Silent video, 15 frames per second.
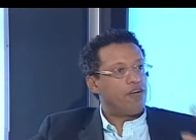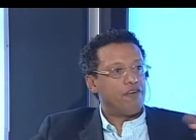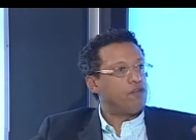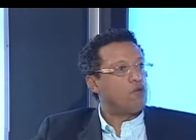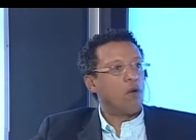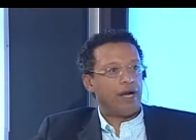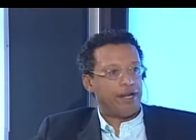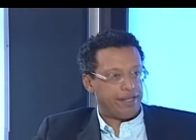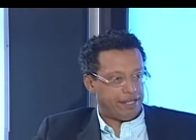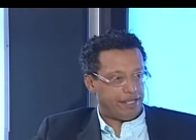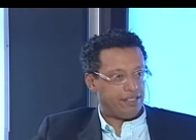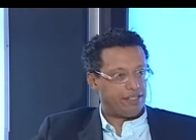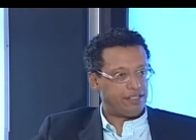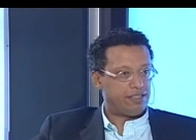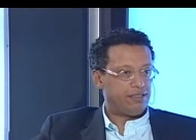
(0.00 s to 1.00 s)
New
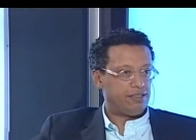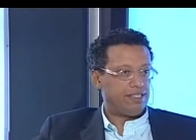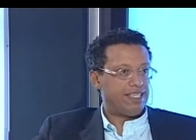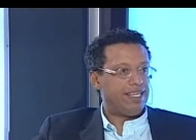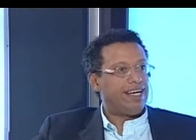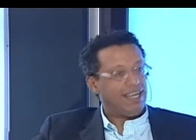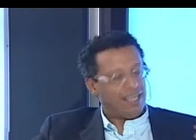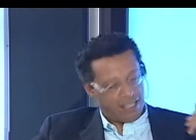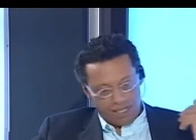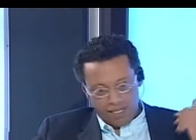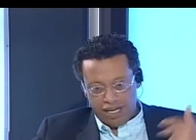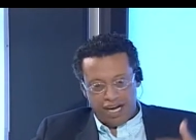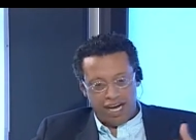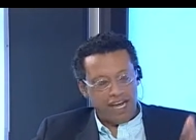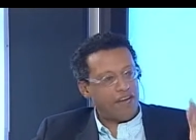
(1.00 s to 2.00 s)
ideas.
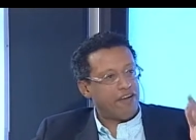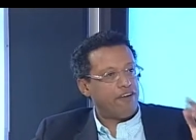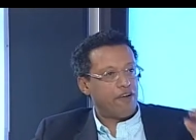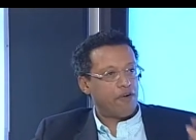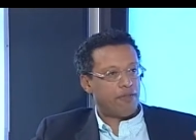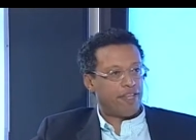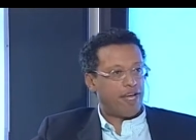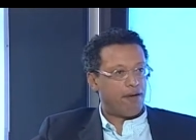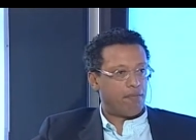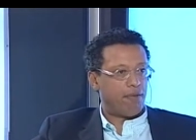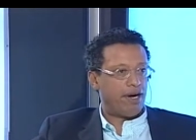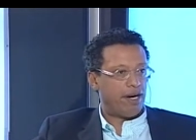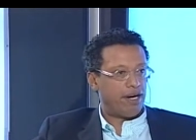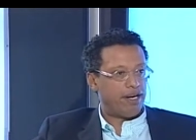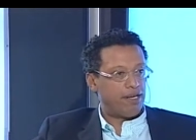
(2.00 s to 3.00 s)
I agree on that
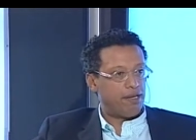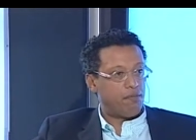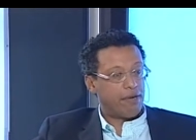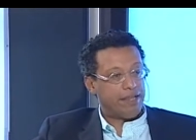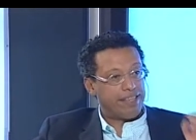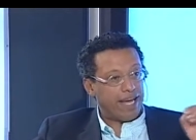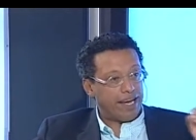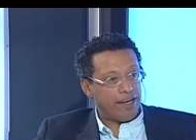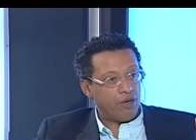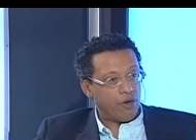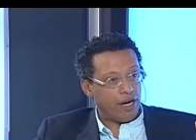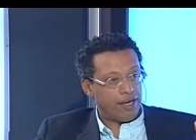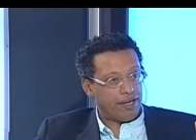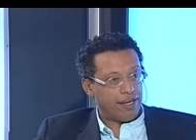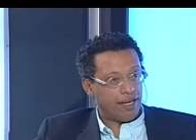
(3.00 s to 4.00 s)
part, but that new
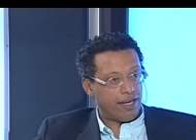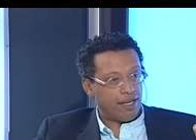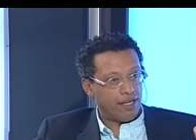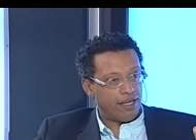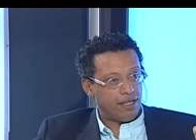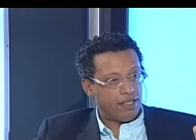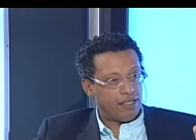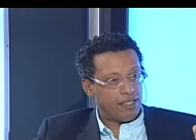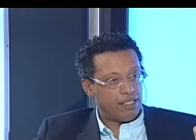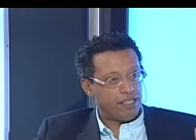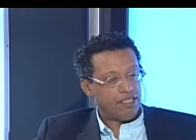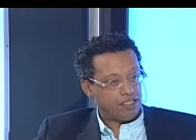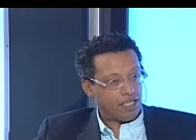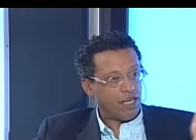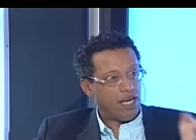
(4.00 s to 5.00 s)
idea,
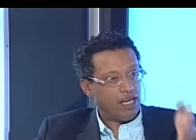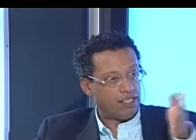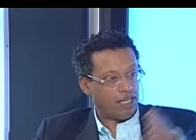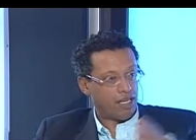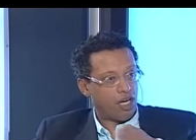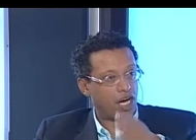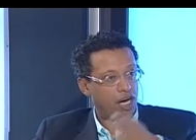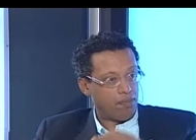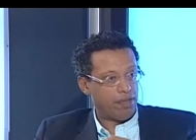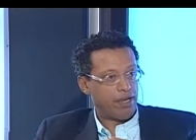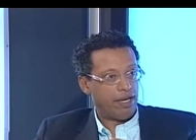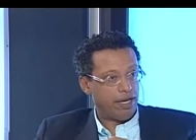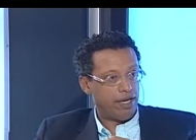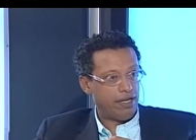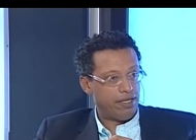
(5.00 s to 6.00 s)
there's a lot that copy
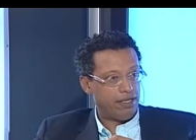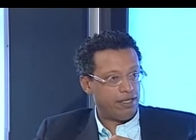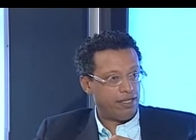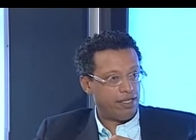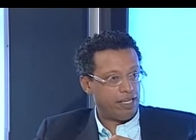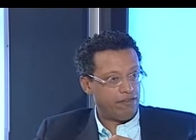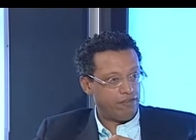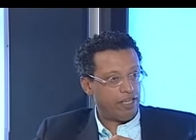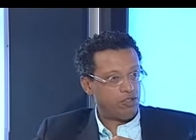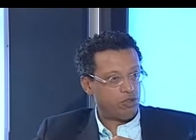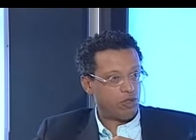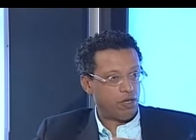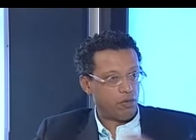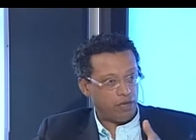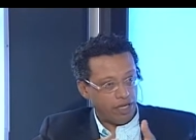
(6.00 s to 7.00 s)
it
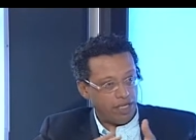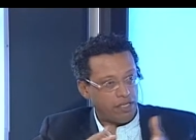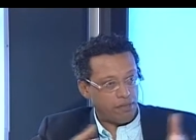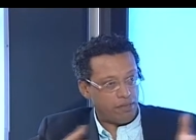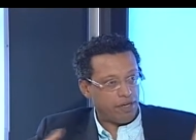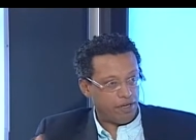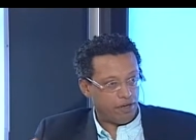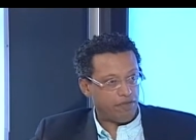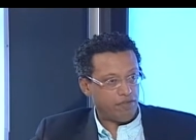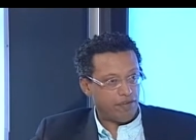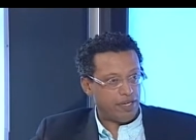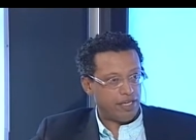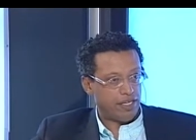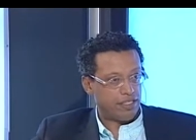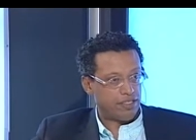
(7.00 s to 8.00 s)
eventually within the period of 3
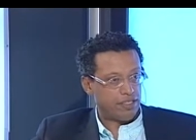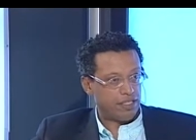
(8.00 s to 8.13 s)
years.